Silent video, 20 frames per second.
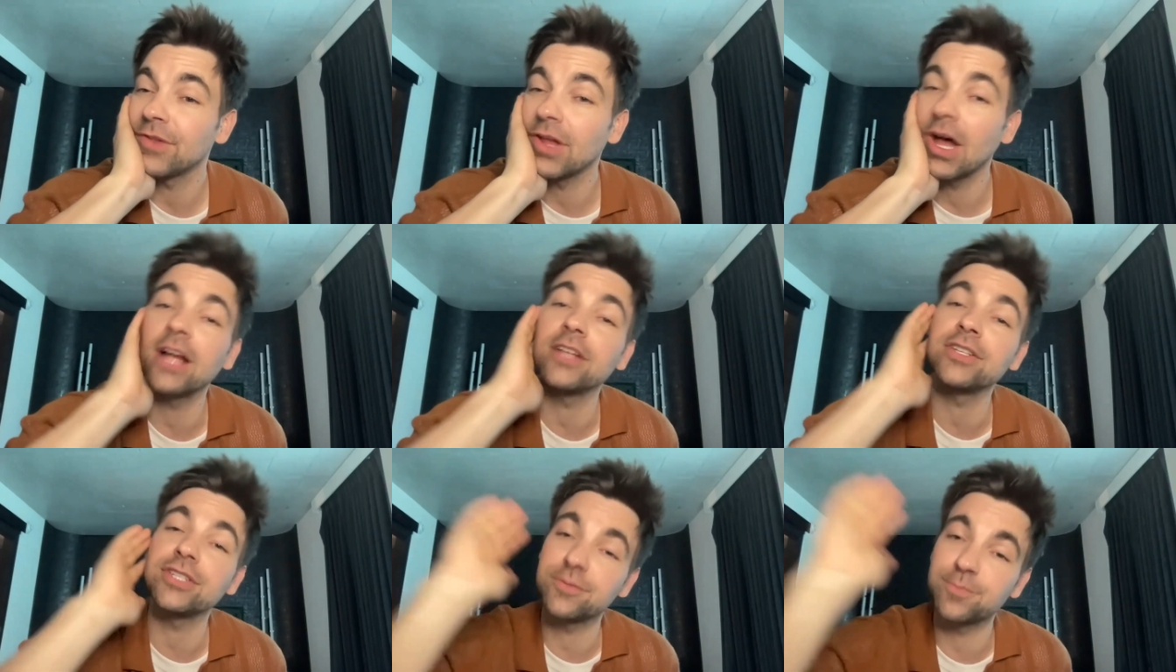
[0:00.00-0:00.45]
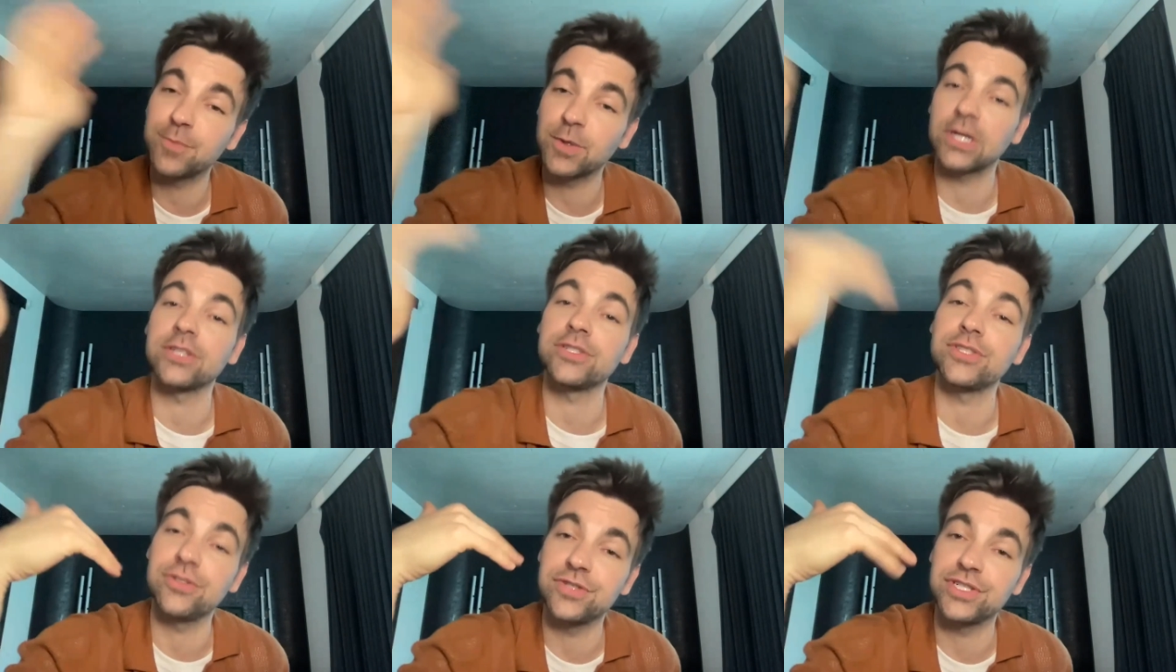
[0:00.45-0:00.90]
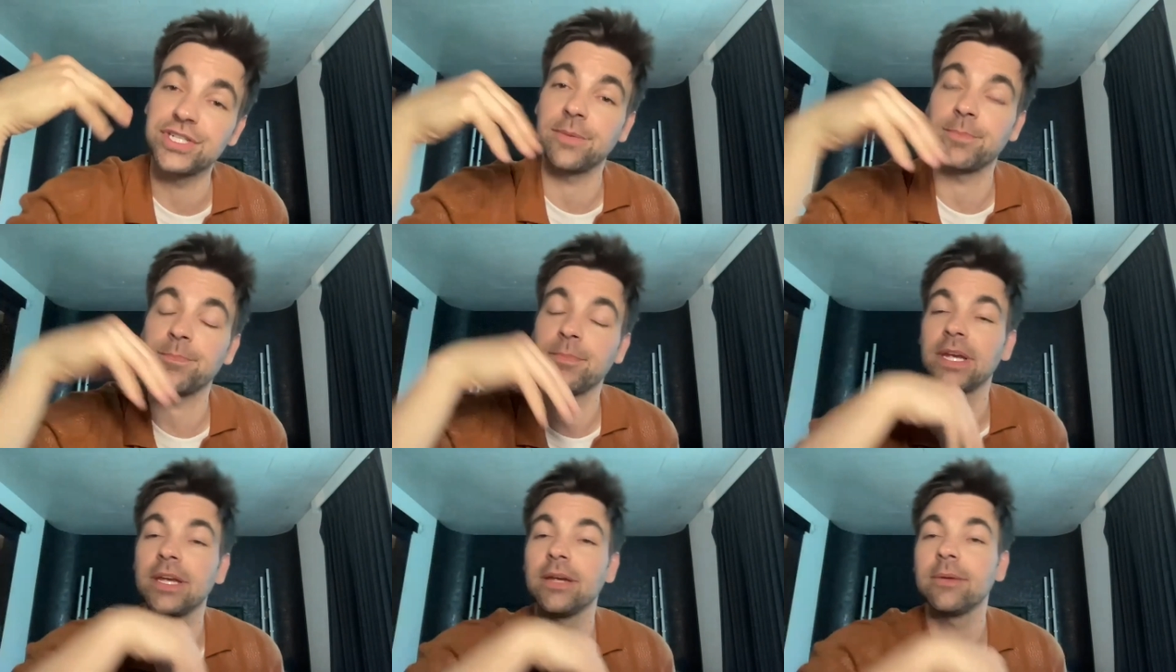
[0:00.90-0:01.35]
not just because you
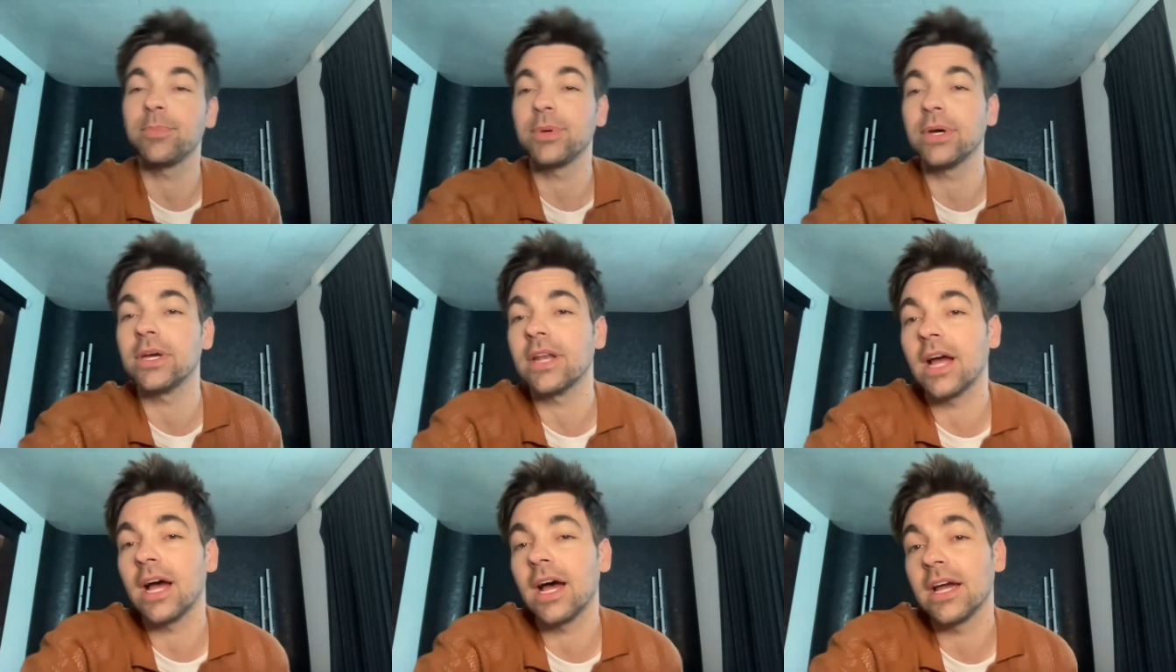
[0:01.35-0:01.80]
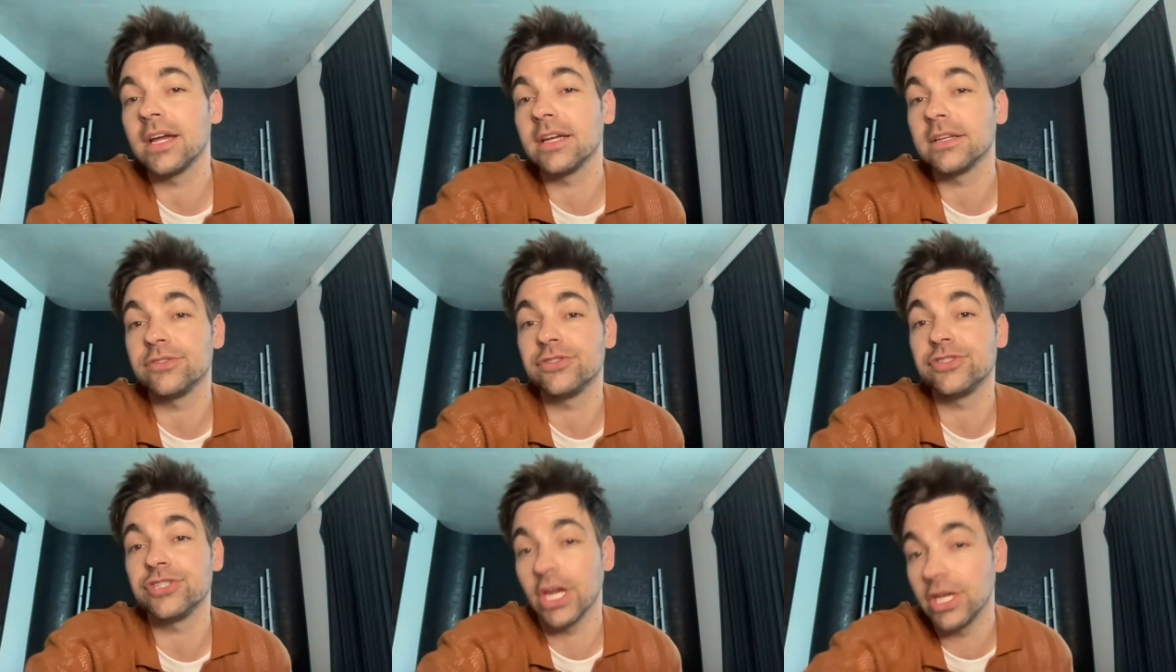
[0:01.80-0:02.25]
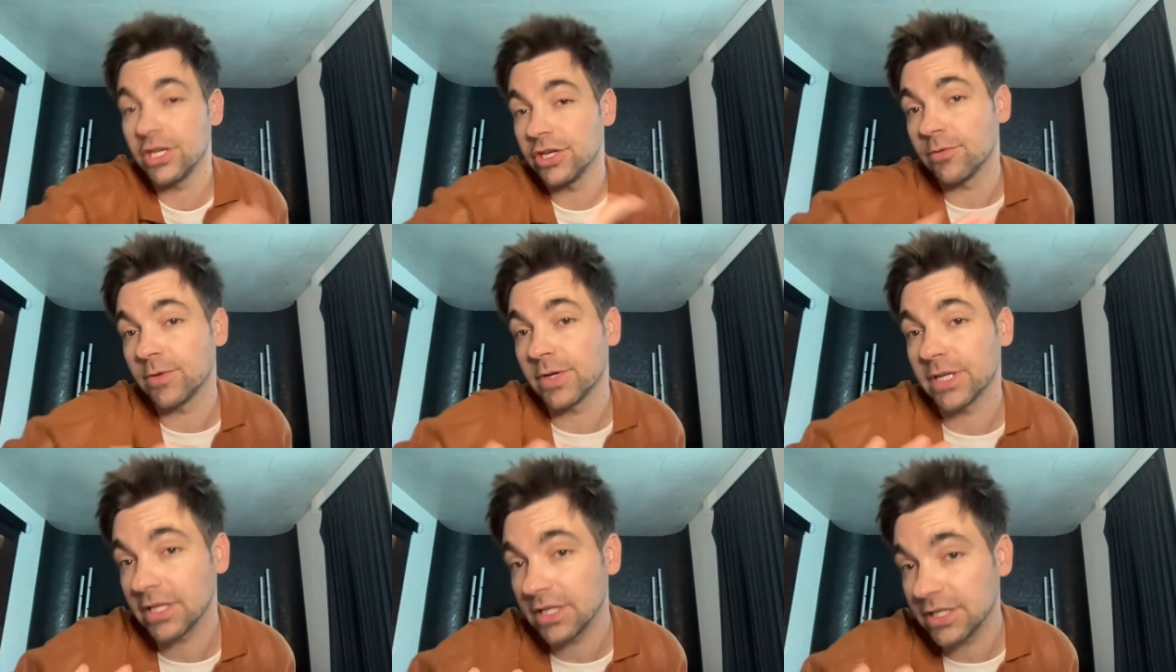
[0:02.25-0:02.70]
ship me, but I
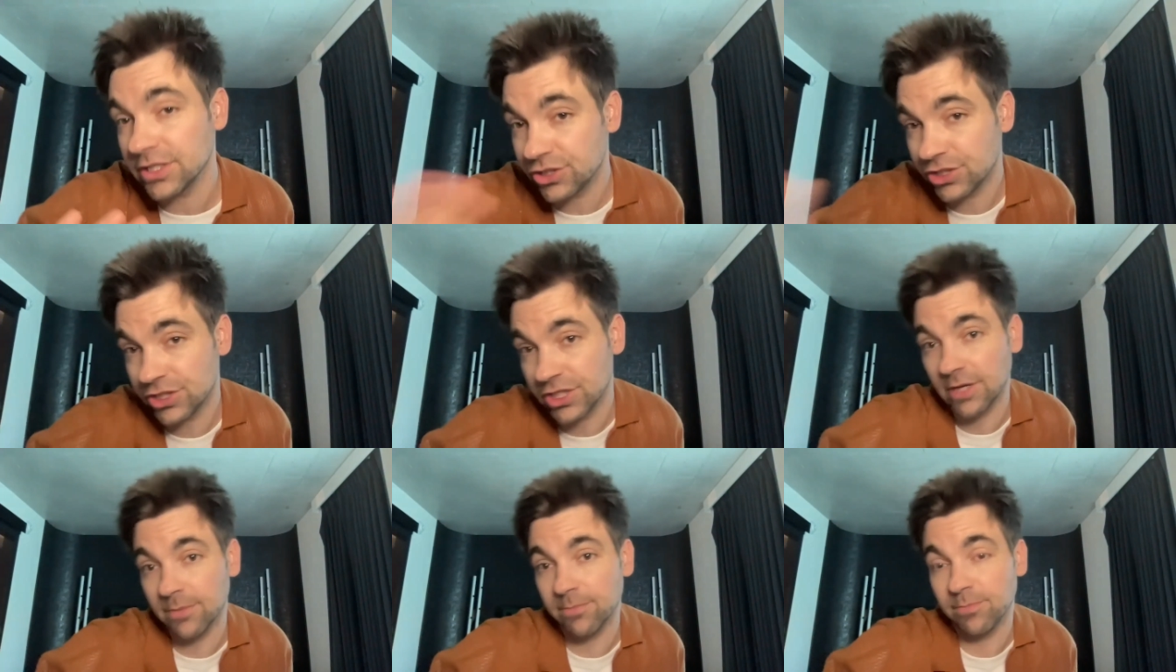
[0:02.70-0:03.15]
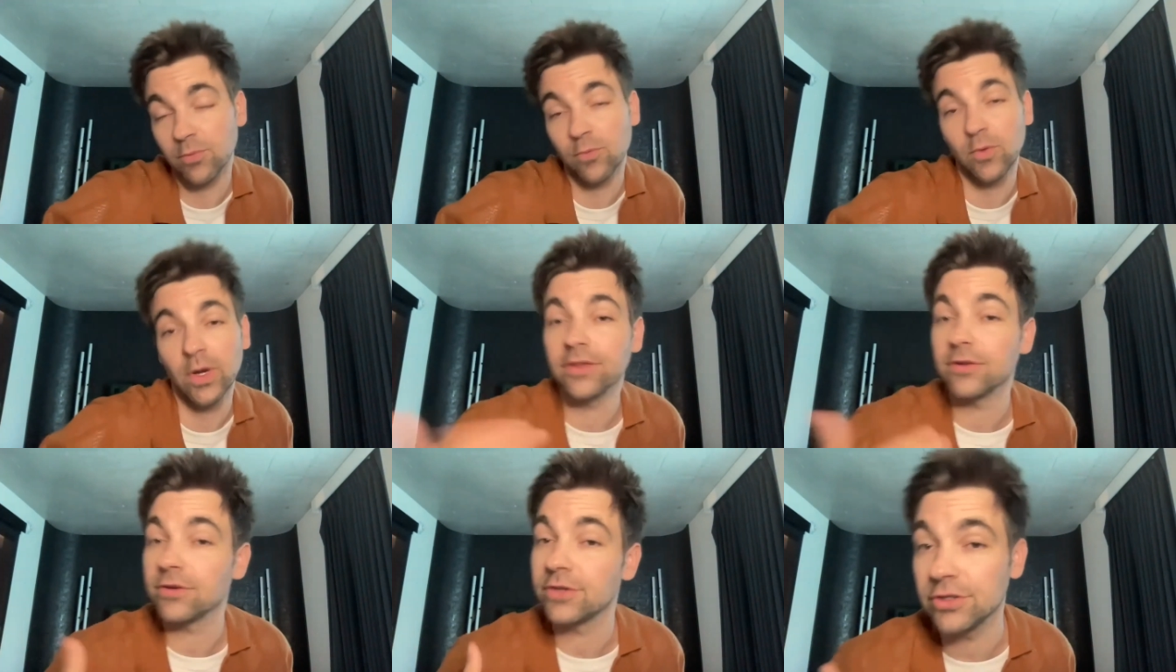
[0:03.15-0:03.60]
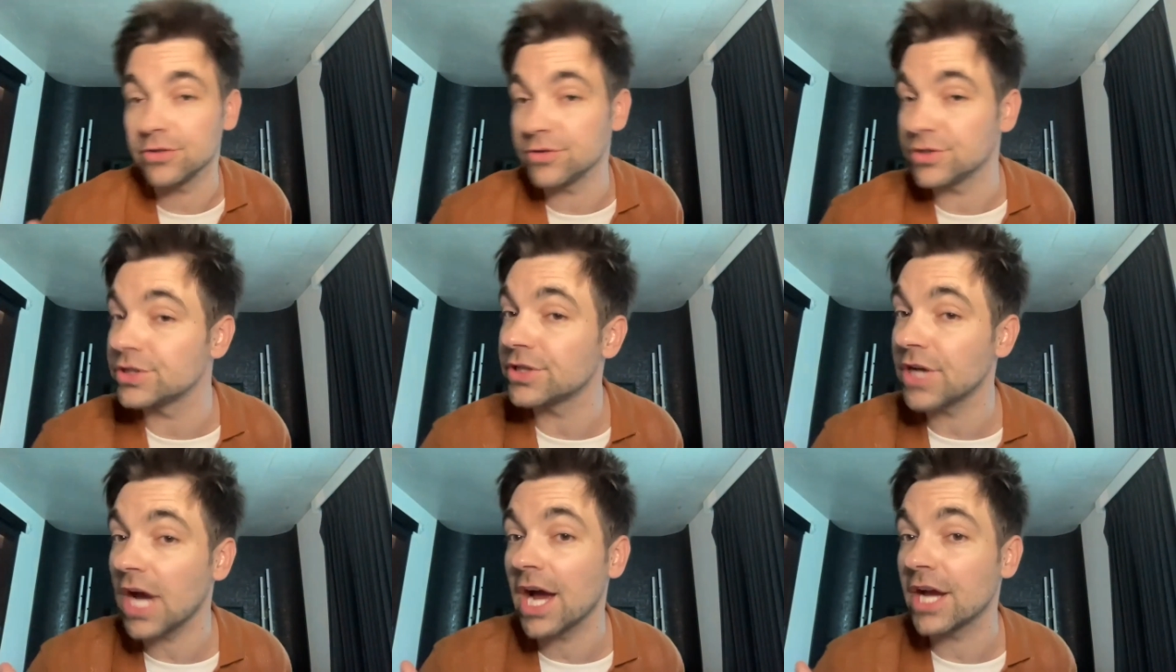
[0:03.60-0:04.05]
genuinely ship whether you
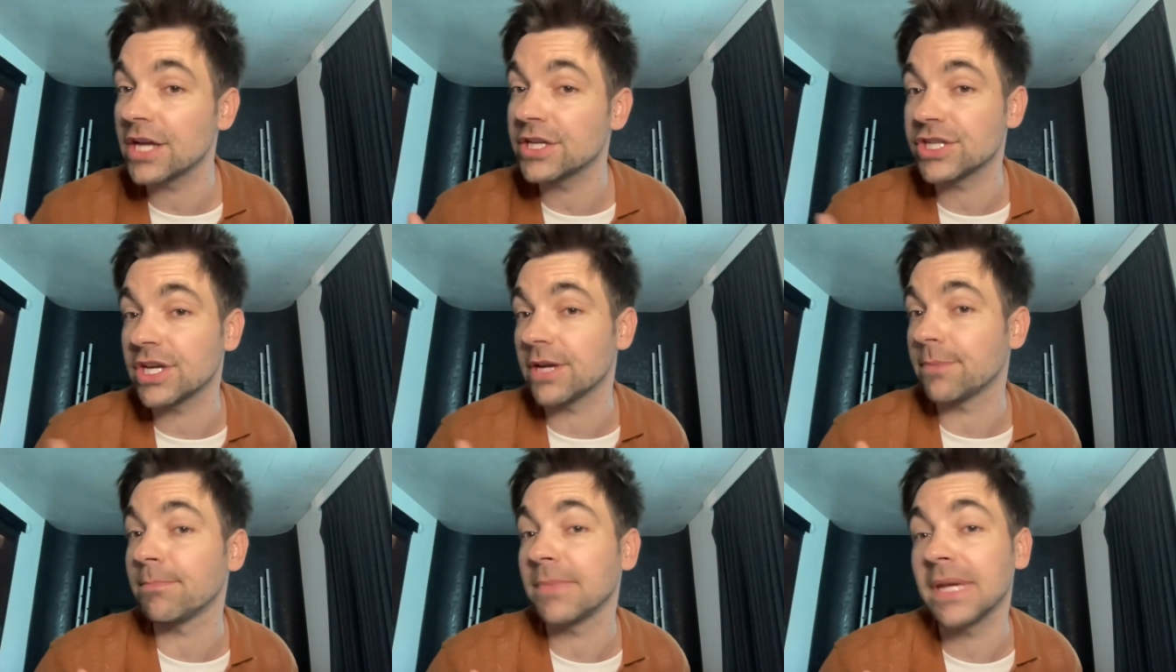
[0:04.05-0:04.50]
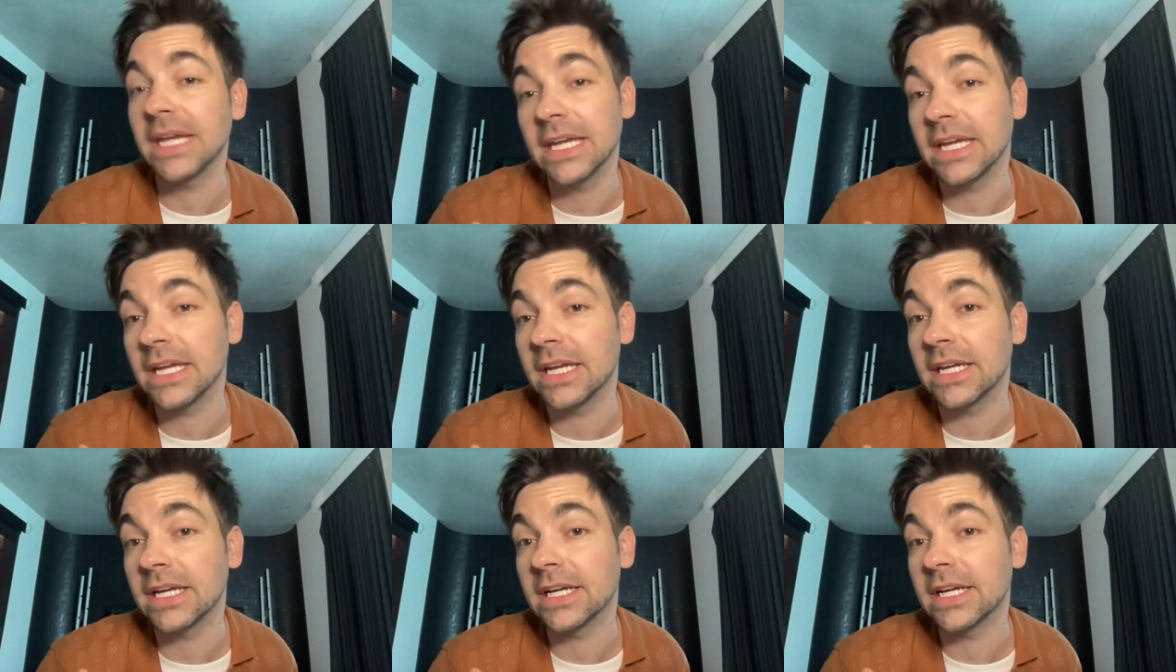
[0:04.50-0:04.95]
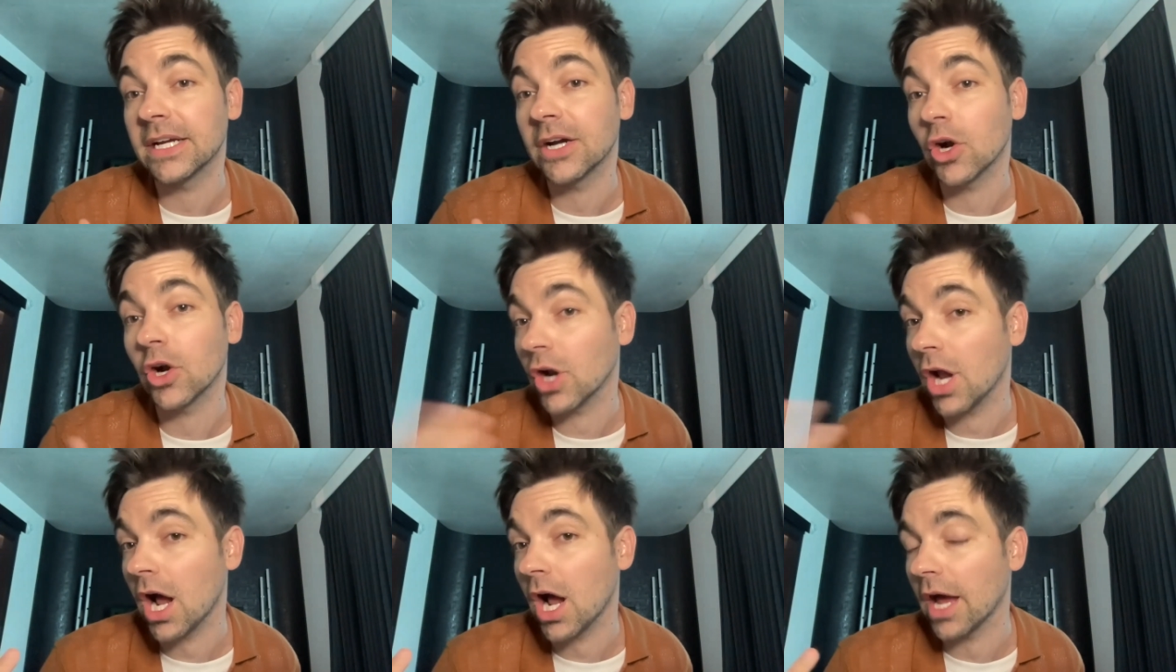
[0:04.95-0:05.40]
sh- ship me
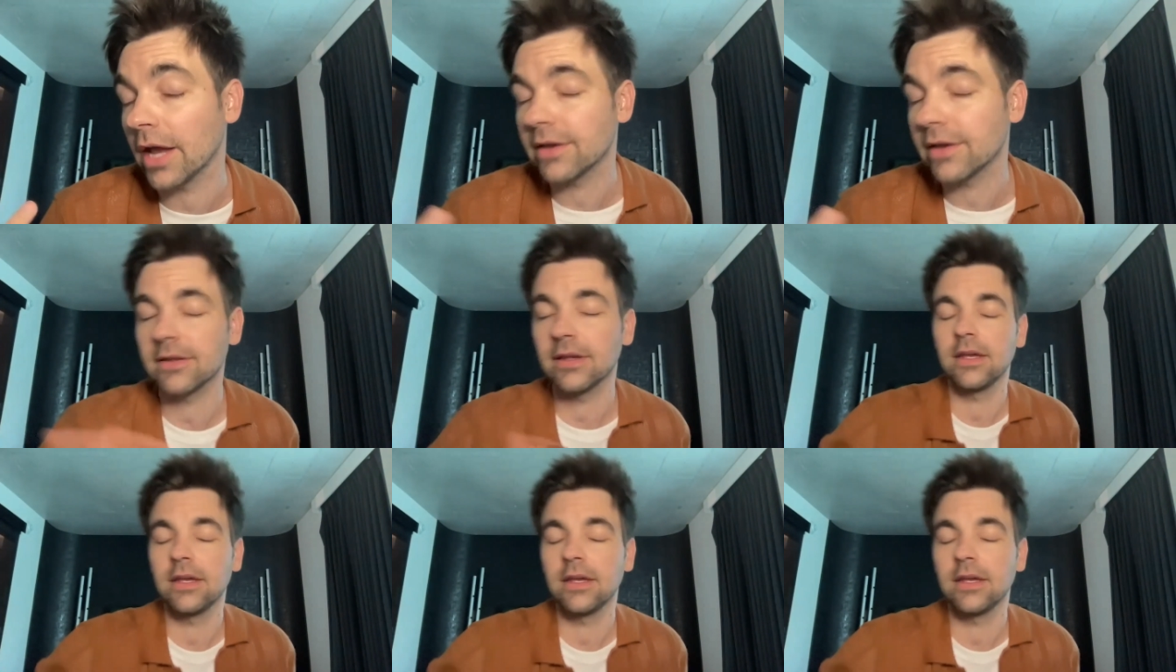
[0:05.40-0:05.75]
or not.